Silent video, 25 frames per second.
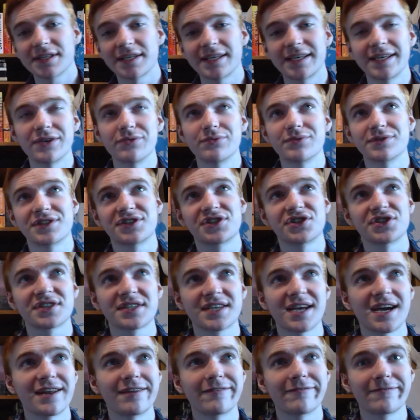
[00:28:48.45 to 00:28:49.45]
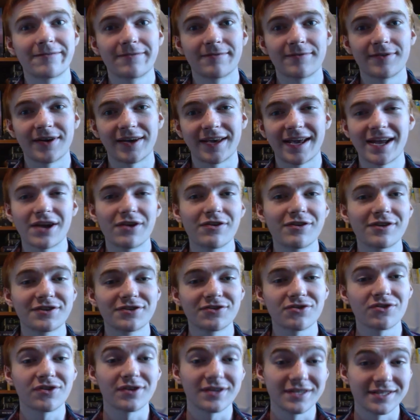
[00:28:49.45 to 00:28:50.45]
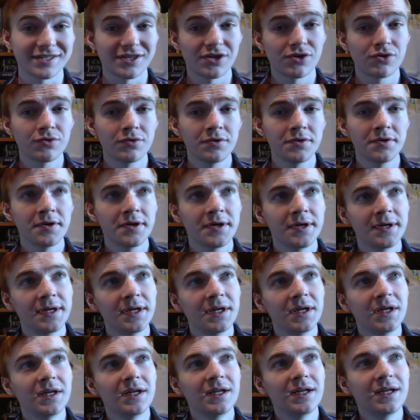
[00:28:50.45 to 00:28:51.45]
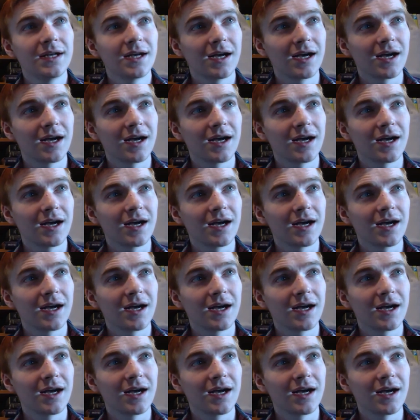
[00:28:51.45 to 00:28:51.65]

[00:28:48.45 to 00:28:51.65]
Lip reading: He was just kind of a character on his own.